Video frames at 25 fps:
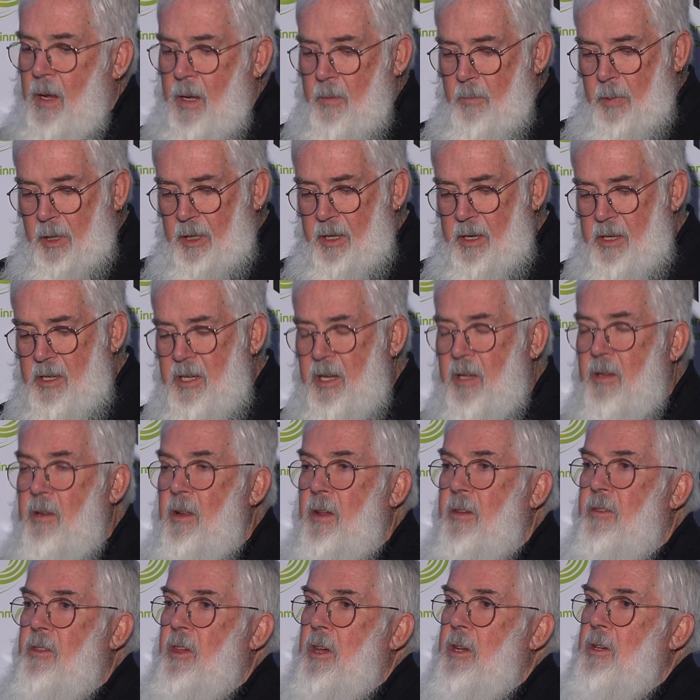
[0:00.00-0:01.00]

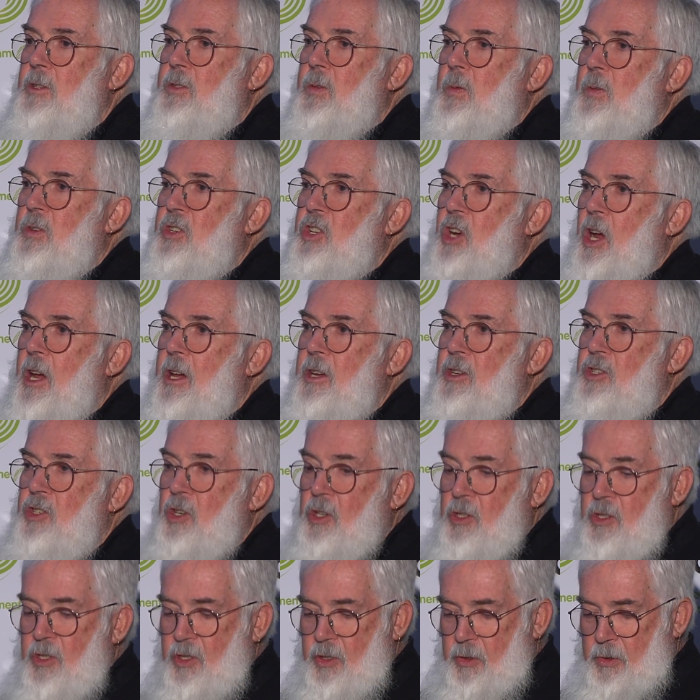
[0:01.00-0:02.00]
Politically, things were
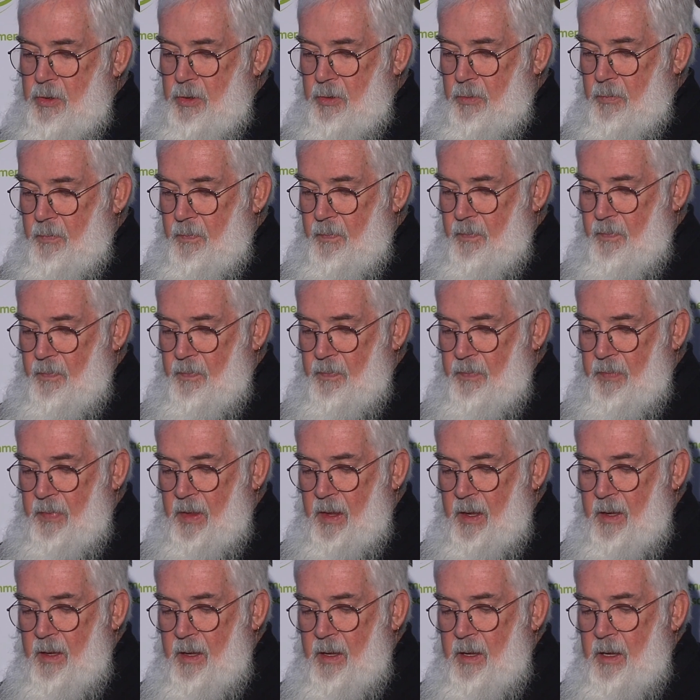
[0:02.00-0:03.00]
changing too.
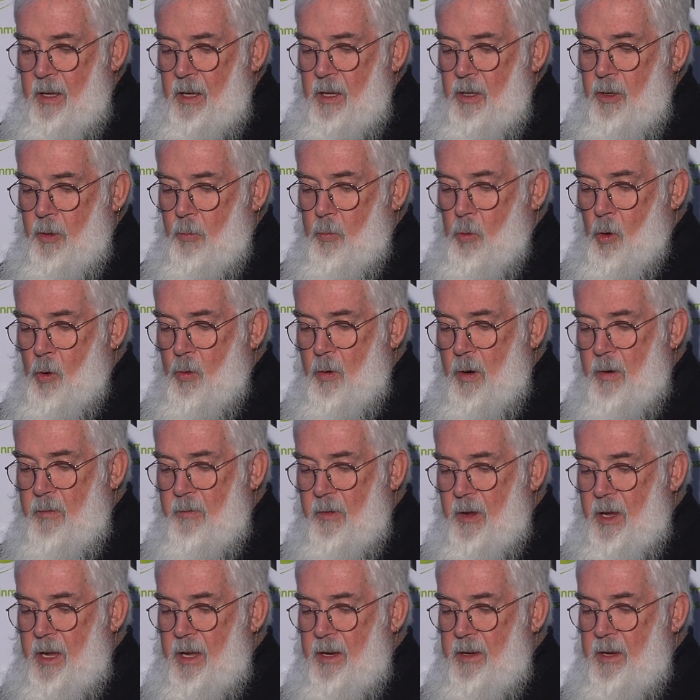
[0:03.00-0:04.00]
The war in
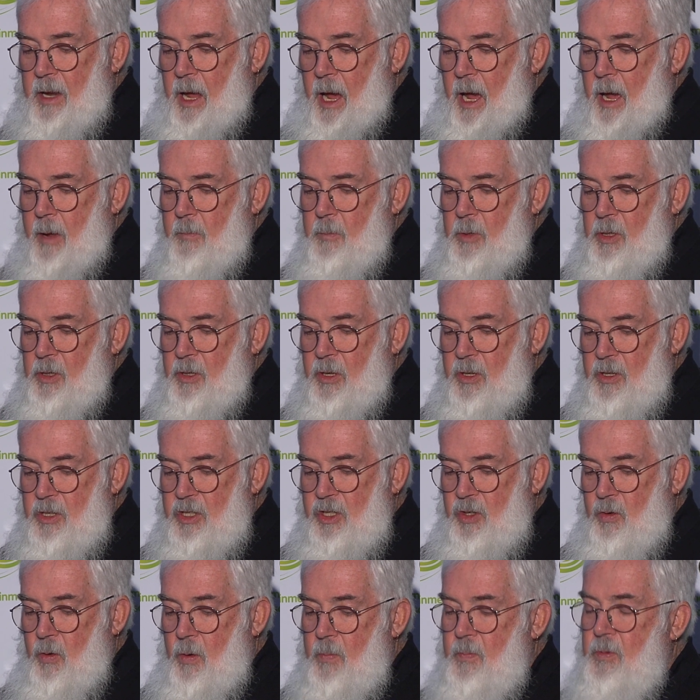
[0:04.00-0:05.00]
Vietnam and
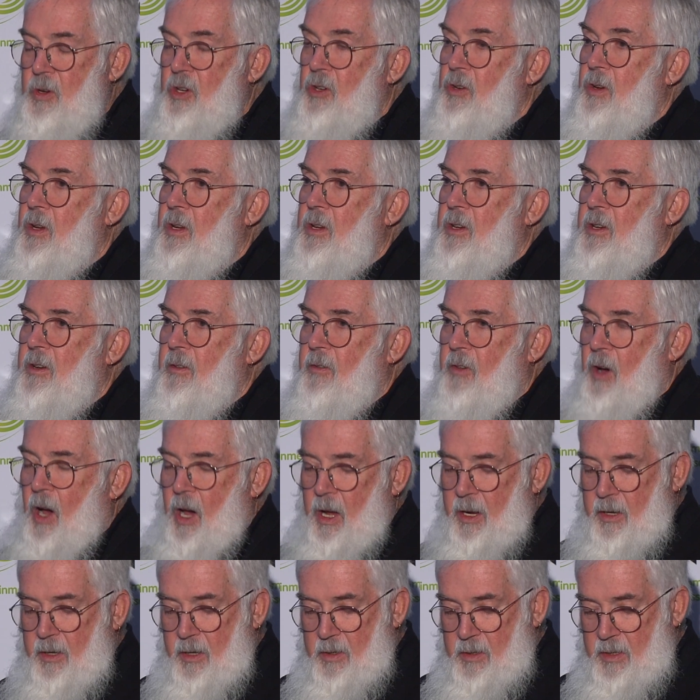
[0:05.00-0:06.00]
conscription had
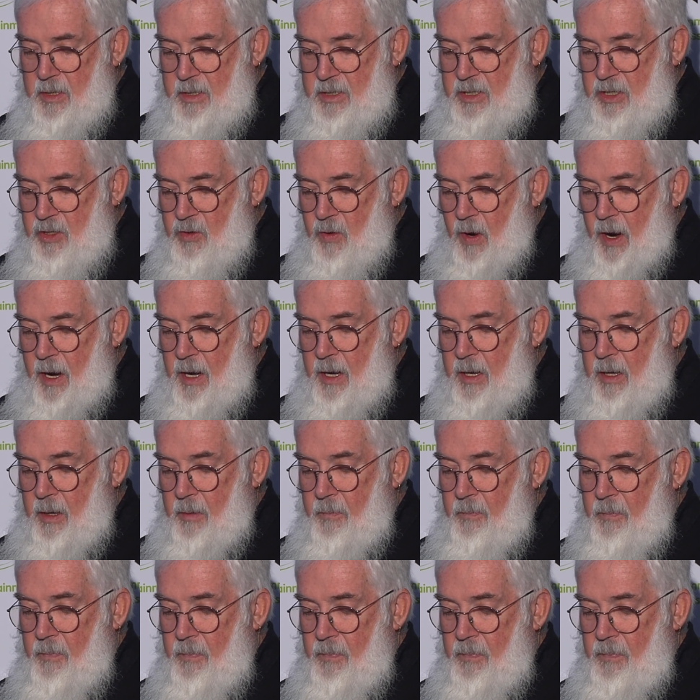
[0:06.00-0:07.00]
divided Australia.
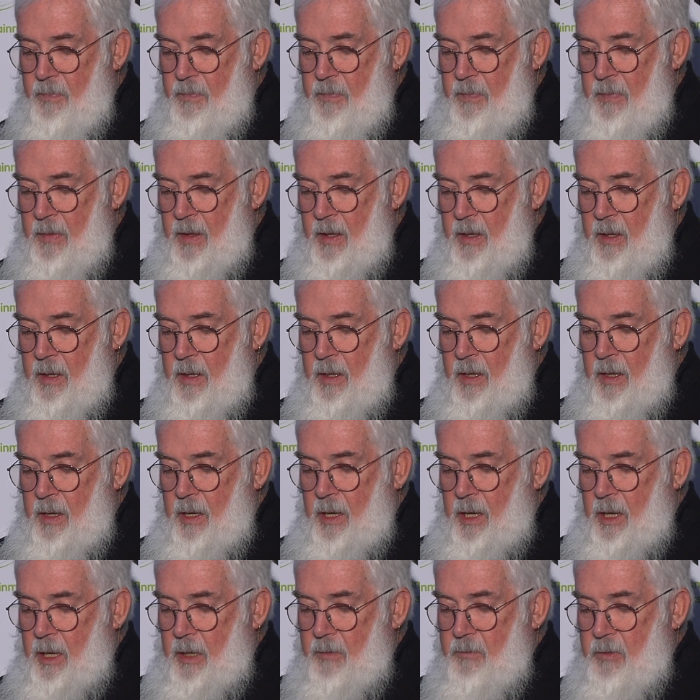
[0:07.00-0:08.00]

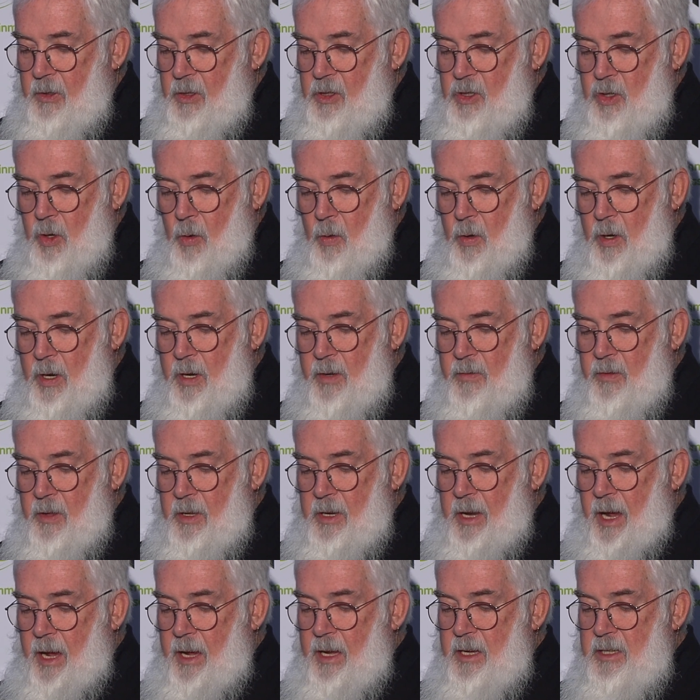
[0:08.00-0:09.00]
In Victoria, the
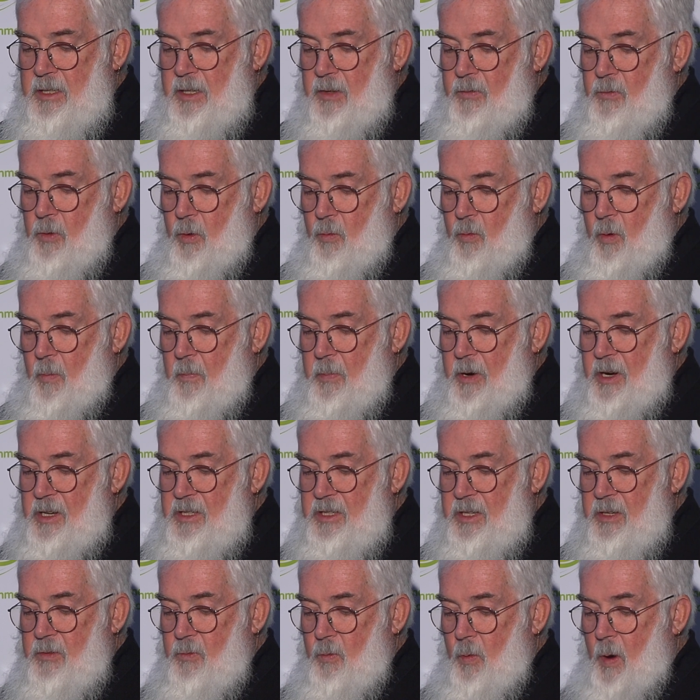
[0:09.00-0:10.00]
days of the
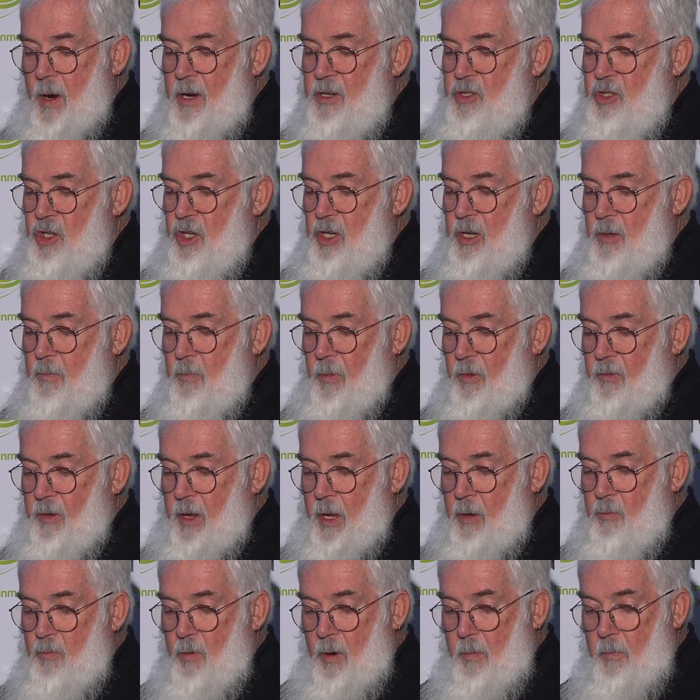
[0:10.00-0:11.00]
repressive regime of
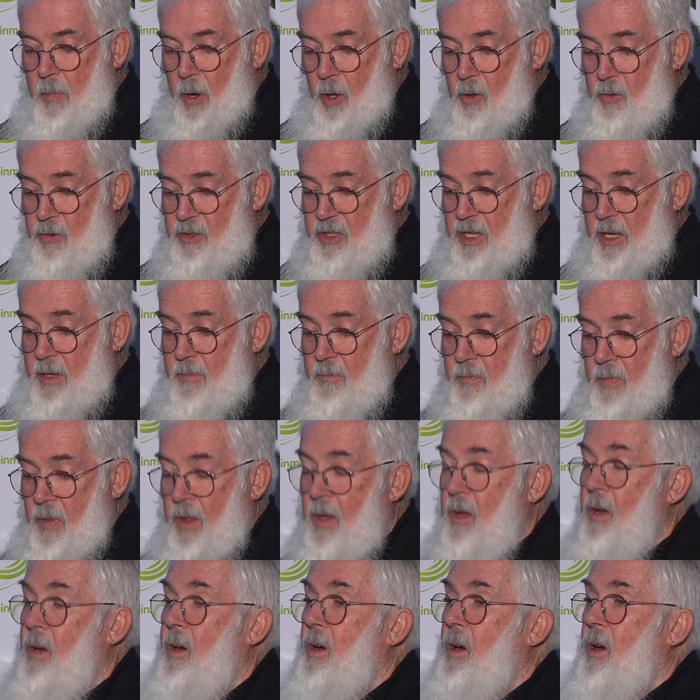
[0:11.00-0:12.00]
Henry Bolte
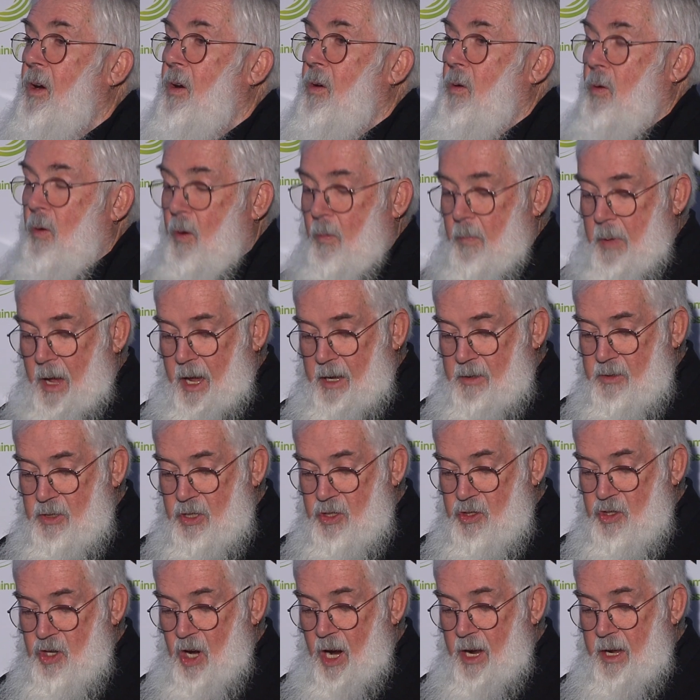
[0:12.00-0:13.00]
were about
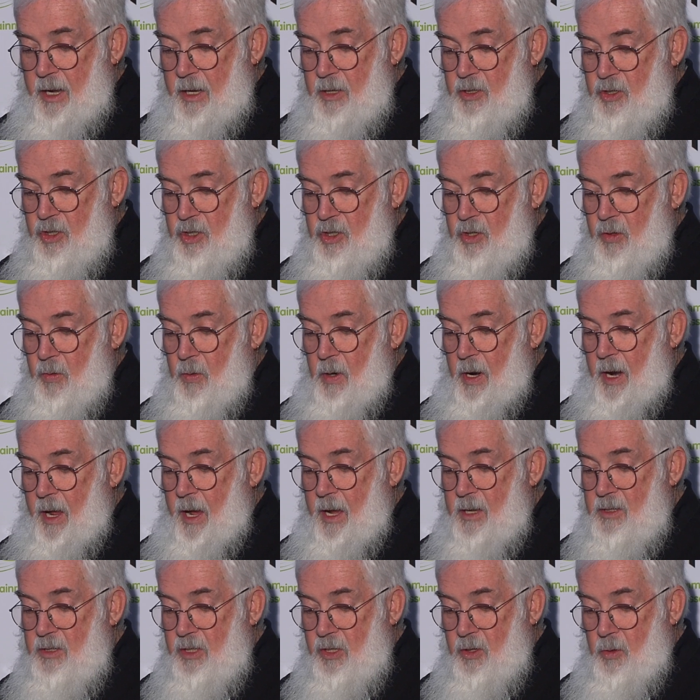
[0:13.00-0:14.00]
to change to an
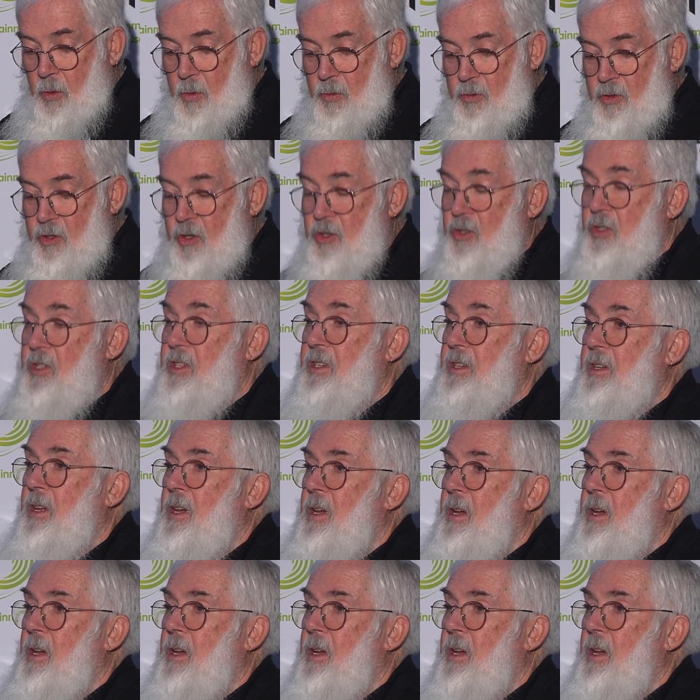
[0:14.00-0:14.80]
arts-conscious